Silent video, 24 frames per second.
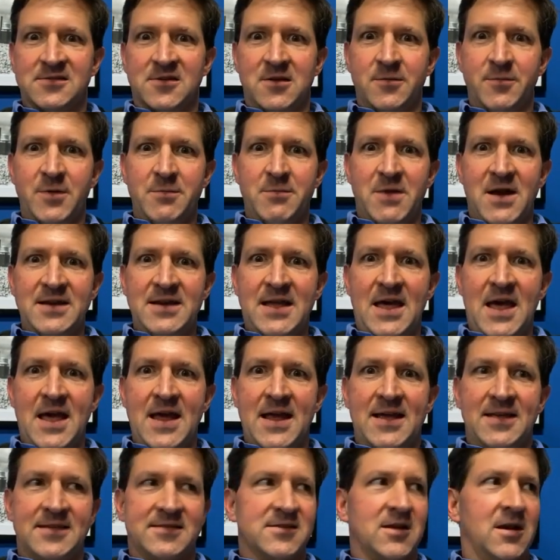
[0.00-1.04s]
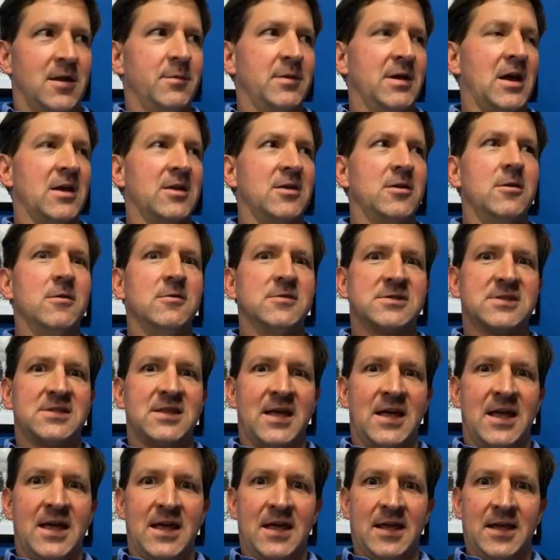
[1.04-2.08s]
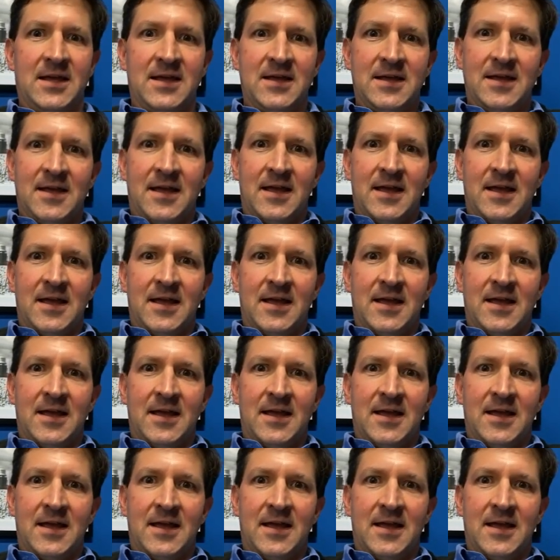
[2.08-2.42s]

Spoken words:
going to be a huge thing.